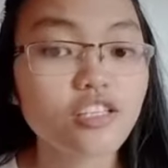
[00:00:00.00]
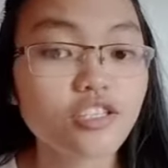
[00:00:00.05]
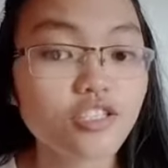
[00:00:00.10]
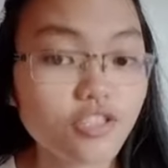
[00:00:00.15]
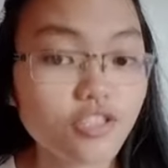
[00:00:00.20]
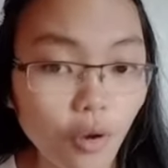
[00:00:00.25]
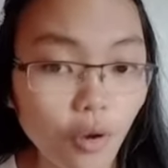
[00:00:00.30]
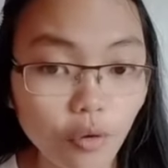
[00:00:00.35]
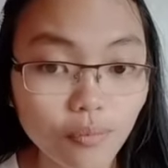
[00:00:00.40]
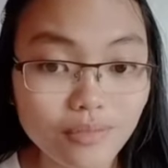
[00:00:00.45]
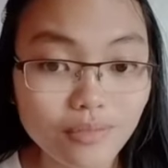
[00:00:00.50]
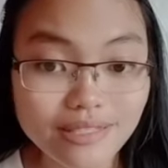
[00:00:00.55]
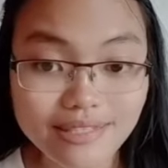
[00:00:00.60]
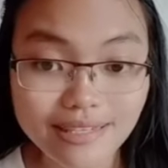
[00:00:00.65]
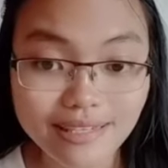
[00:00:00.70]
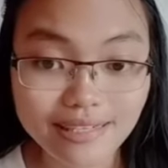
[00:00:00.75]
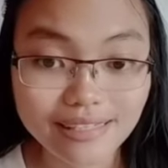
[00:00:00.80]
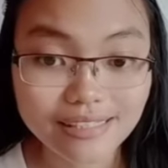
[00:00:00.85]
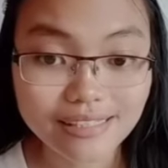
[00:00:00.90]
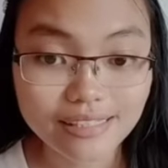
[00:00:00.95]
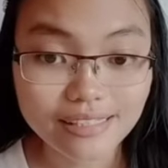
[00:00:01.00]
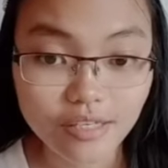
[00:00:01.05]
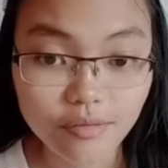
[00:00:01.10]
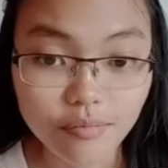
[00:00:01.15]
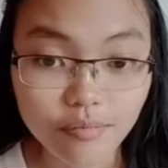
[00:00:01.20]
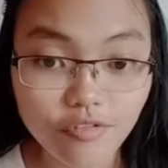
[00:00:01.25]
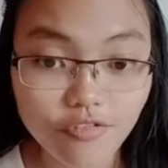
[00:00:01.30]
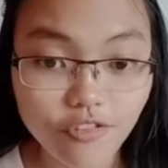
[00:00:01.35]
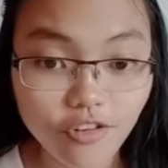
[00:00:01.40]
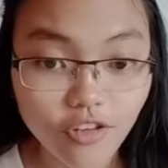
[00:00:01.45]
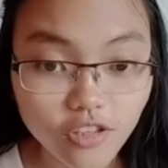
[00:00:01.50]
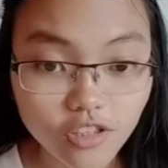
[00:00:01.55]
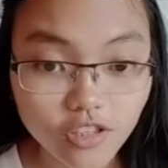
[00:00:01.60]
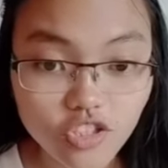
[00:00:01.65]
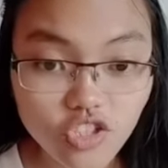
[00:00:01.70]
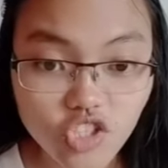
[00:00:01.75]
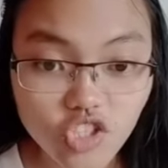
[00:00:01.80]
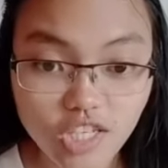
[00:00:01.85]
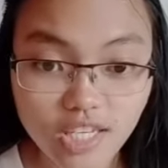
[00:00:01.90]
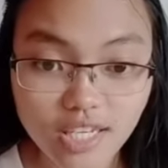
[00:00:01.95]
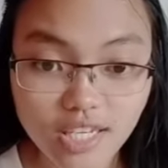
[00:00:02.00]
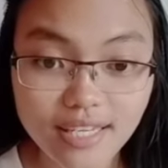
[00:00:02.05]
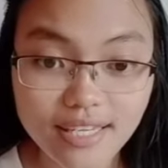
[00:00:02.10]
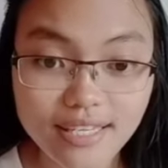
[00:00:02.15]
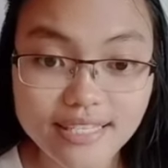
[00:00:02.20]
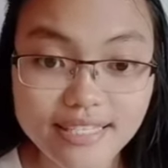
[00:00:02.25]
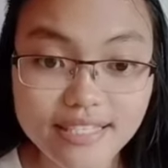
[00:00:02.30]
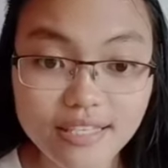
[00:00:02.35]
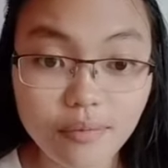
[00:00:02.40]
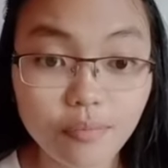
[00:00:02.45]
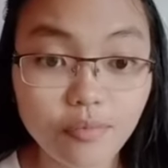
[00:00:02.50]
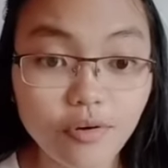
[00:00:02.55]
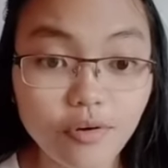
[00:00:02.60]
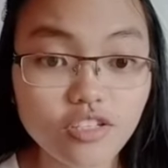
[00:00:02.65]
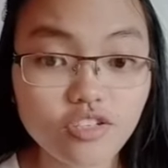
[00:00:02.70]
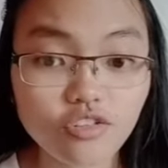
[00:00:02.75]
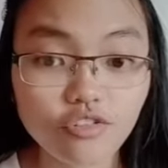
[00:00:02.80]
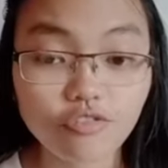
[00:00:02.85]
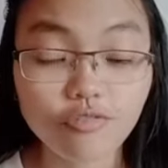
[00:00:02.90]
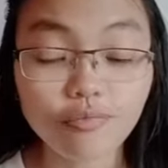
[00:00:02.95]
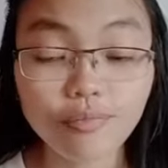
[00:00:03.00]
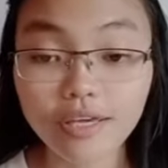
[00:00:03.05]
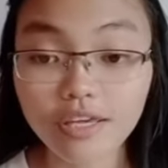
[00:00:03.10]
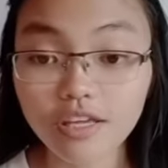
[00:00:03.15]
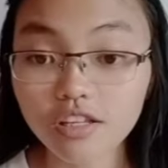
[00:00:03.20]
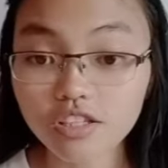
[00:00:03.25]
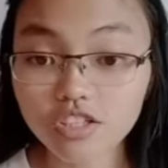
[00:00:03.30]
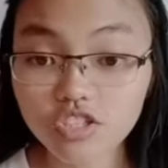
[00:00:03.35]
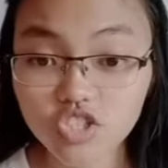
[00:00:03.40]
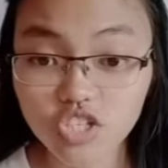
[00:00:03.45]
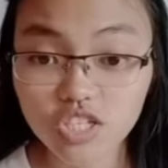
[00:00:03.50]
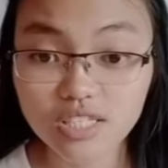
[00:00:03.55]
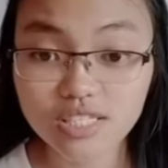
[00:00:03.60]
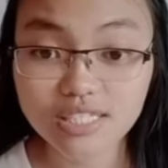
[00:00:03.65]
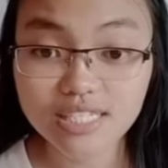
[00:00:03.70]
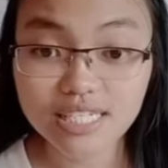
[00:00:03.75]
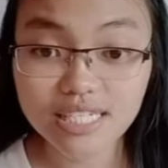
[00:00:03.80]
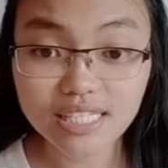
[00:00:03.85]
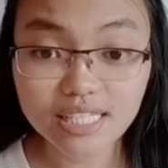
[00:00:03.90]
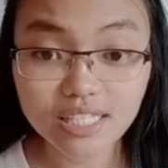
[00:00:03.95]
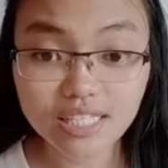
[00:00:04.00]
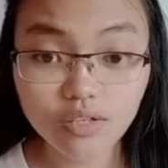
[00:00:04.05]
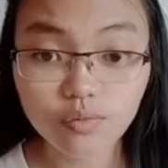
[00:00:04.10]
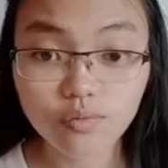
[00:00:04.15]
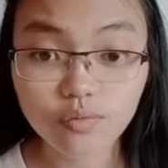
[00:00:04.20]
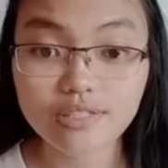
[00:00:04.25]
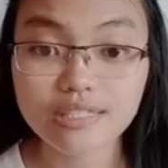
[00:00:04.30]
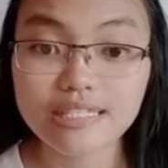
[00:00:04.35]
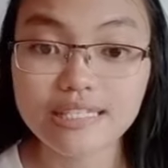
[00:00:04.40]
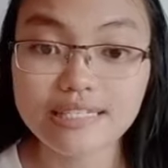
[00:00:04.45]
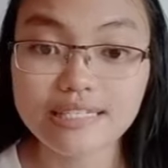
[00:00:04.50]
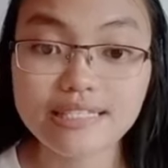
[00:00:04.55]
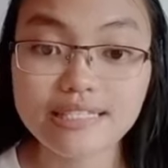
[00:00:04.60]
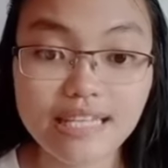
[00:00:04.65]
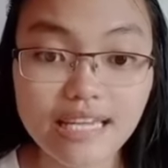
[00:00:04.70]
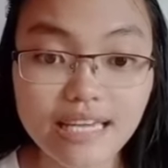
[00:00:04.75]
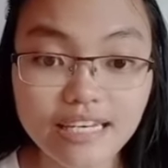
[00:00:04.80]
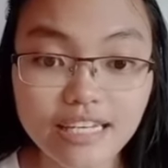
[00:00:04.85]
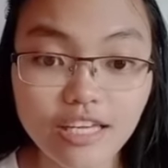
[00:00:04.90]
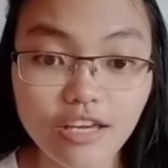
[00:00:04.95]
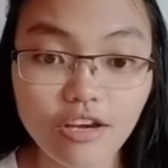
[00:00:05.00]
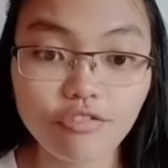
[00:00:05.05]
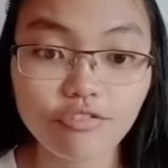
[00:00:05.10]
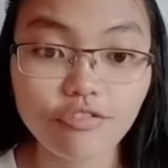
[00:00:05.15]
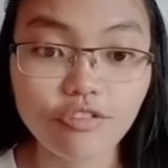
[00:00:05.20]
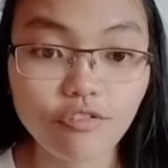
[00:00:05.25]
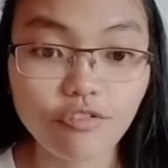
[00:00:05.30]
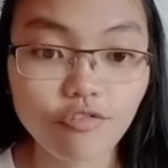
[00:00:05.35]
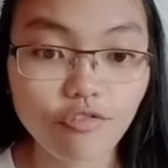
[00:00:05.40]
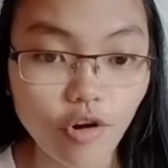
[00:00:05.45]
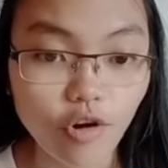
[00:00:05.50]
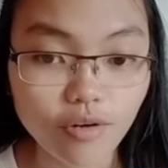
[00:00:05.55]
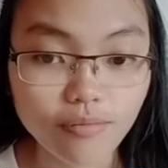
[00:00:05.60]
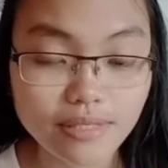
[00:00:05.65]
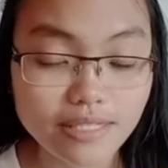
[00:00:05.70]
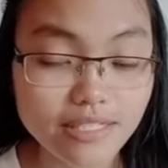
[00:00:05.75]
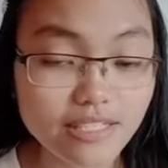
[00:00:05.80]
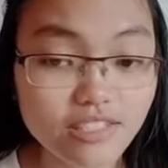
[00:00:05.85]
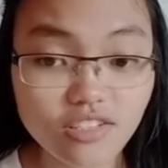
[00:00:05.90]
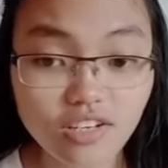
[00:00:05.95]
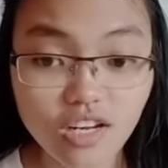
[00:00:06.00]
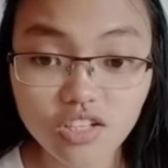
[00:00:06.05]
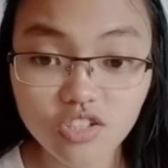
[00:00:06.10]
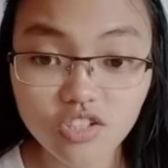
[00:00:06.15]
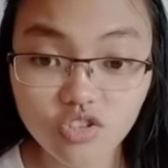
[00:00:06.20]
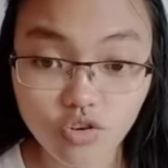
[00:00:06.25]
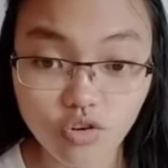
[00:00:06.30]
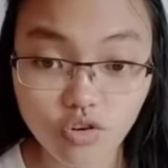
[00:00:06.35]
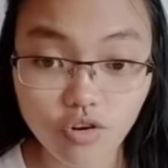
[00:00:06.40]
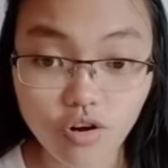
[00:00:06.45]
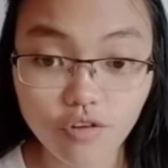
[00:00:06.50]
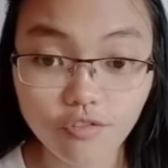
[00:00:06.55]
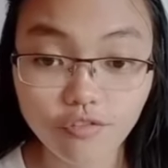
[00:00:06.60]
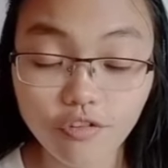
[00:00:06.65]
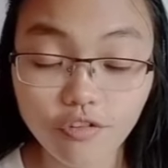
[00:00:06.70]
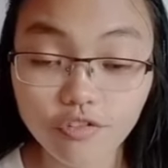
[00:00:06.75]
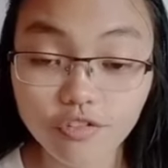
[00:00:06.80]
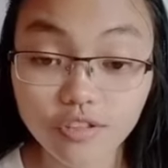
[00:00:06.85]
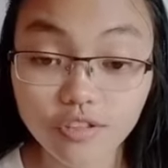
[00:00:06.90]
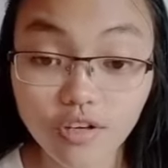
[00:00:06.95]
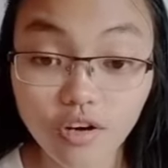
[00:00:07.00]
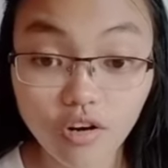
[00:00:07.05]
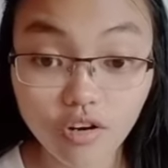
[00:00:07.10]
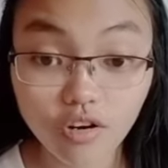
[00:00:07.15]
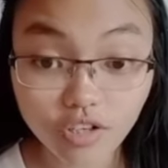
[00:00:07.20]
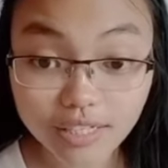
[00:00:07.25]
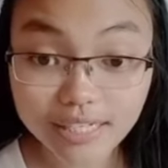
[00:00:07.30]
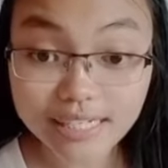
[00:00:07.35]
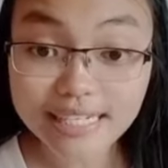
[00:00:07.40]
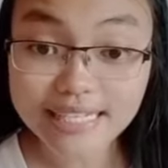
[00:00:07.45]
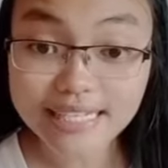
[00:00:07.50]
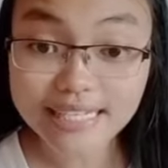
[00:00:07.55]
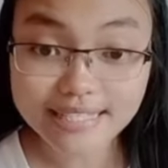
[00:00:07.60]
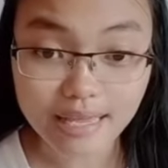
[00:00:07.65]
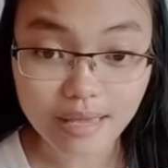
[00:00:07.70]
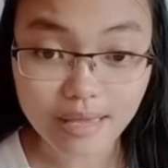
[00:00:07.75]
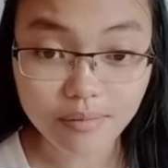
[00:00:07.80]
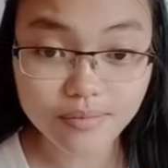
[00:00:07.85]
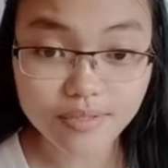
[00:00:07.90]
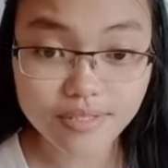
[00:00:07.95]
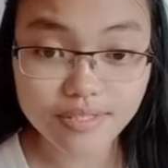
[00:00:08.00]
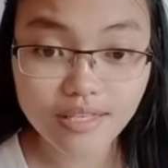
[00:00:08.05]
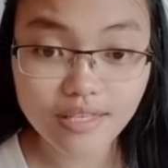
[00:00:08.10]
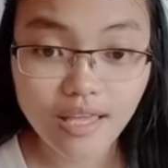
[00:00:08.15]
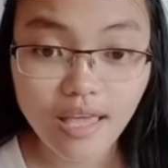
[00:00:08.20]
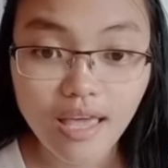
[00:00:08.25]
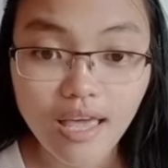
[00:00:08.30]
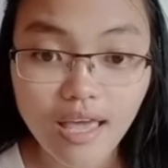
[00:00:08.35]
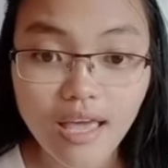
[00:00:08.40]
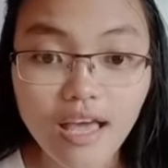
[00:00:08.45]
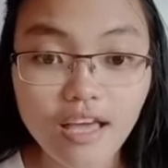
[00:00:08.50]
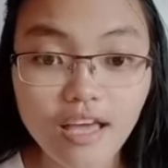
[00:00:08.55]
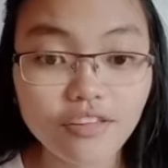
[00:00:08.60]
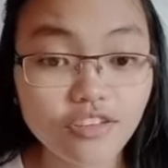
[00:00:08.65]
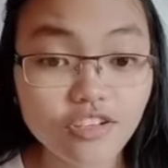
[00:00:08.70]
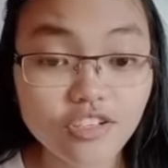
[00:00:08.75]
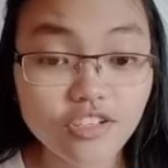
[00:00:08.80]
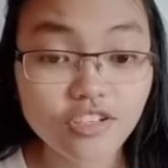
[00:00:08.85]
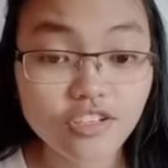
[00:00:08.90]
So, basically, morphology is a branch of biology dealing with the study of the form and structure of organisms and their